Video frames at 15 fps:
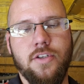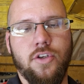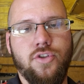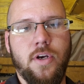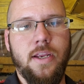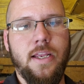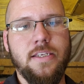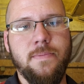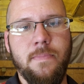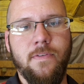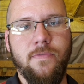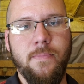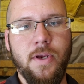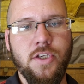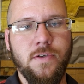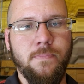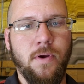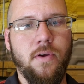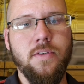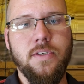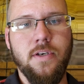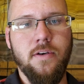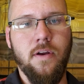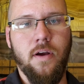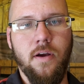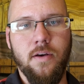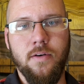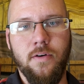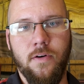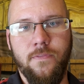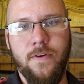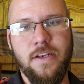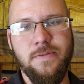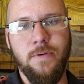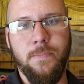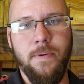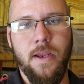and I'll try to get some information posted on our Facebook